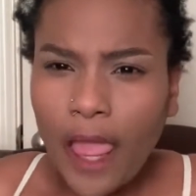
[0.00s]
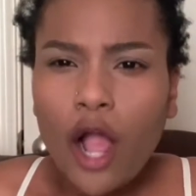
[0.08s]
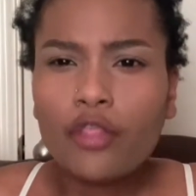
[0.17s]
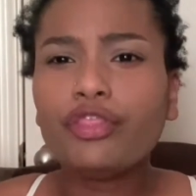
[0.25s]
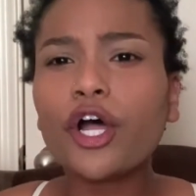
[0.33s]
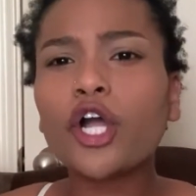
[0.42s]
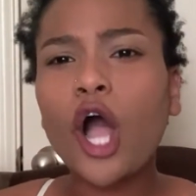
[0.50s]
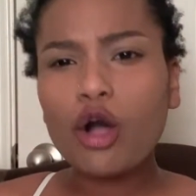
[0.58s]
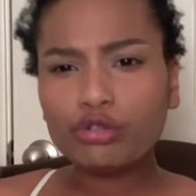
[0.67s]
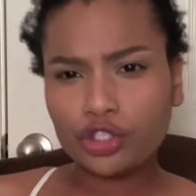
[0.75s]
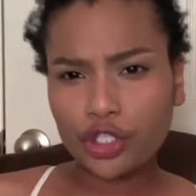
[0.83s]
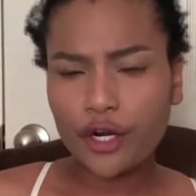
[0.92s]
The
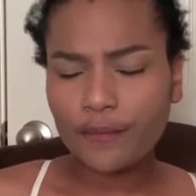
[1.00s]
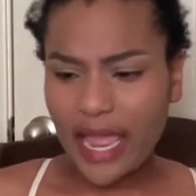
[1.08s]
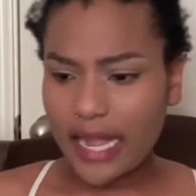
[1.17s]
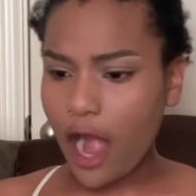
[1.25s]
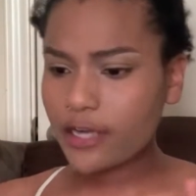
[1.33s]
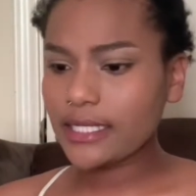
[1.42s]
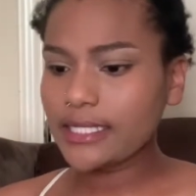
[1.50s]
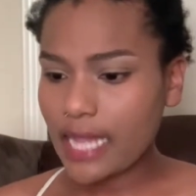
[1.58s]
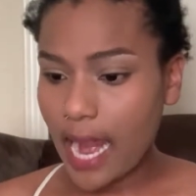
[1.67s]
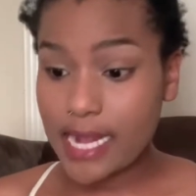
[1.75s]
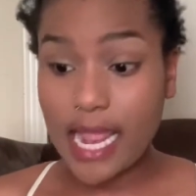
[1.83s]
culture in our society,